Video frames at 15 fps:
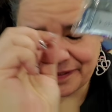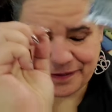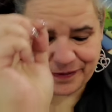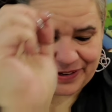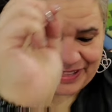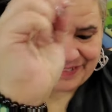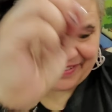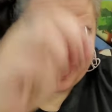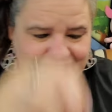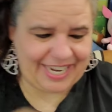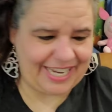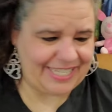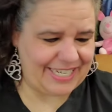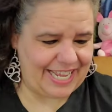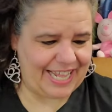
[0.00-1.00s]
really, really
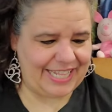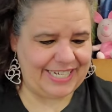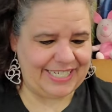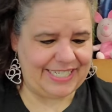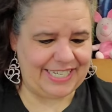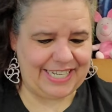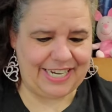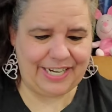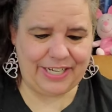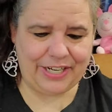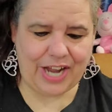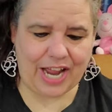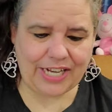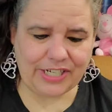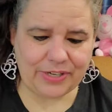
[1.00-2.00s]
nice colors in there. You
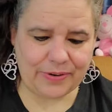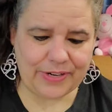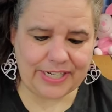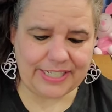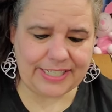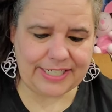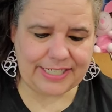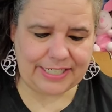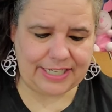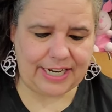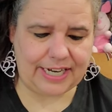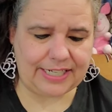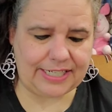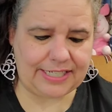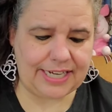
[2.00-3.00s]
got your oranges, you
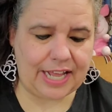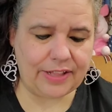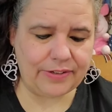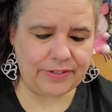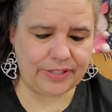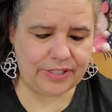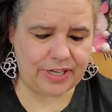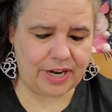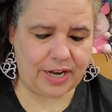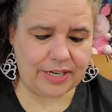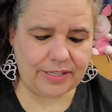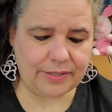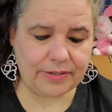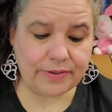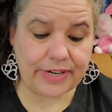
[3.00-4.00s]
got yellows, you got
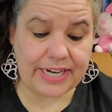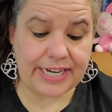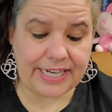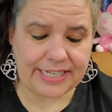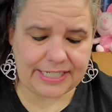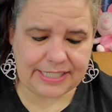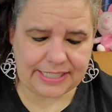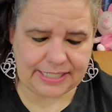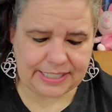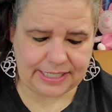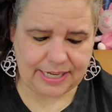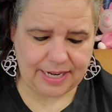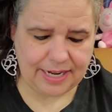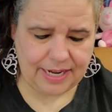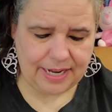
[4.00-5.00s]
greens.
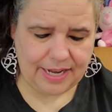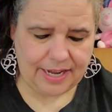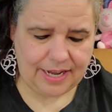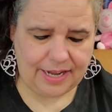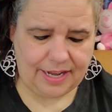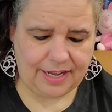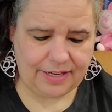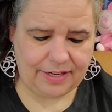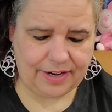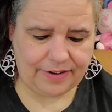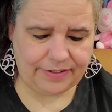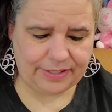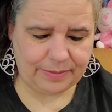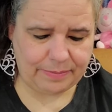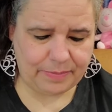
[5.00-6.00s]
Uh, you
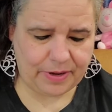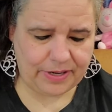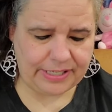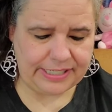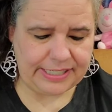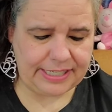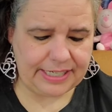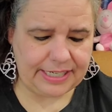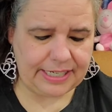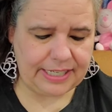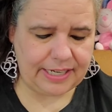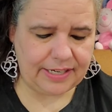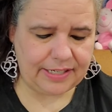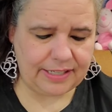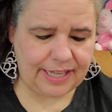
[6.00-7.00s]
have some balls here,
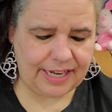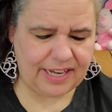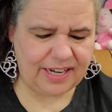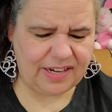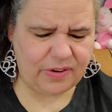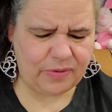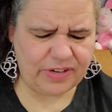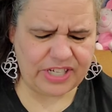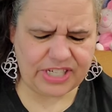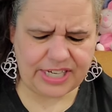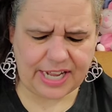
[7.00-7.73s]
there, like an orangey